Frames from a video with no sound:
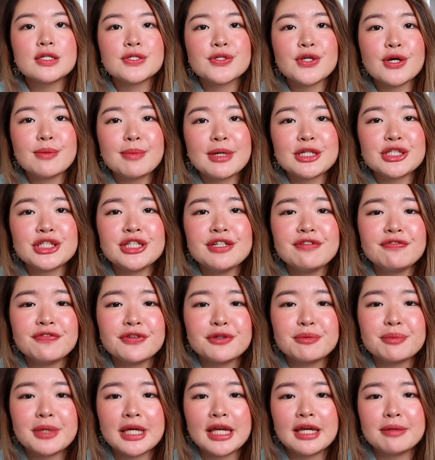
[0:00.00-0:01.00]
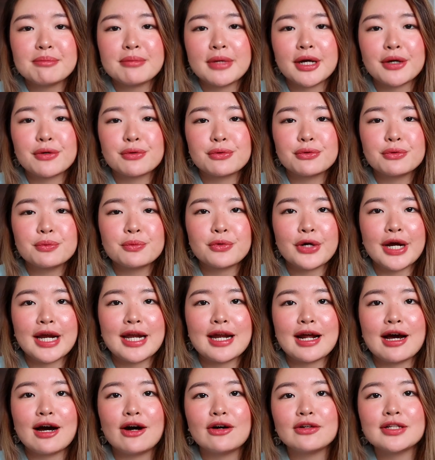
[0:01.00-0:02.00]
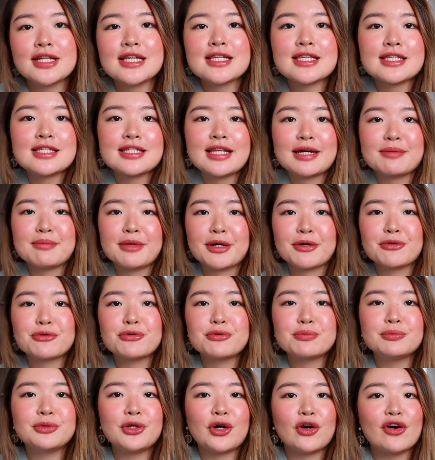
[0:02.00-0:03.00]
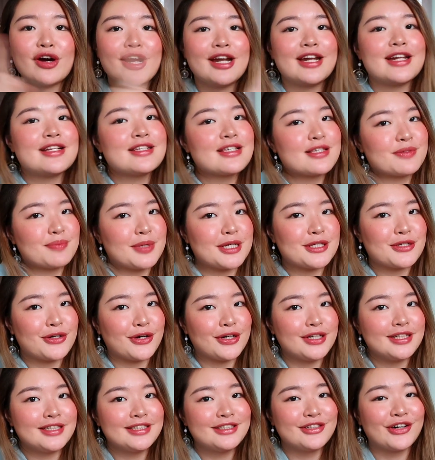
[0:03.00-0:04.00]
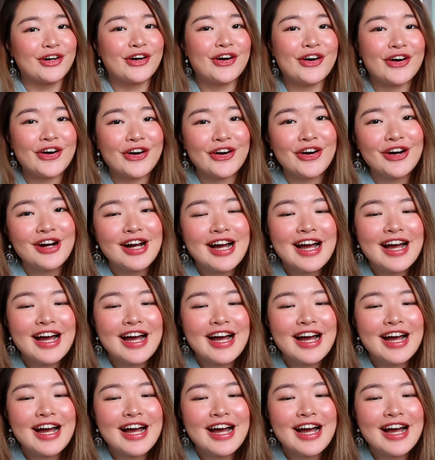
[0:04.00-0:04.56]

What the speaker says: So I'm actually filming in my room right now. This is like my room door and this is my toilet door.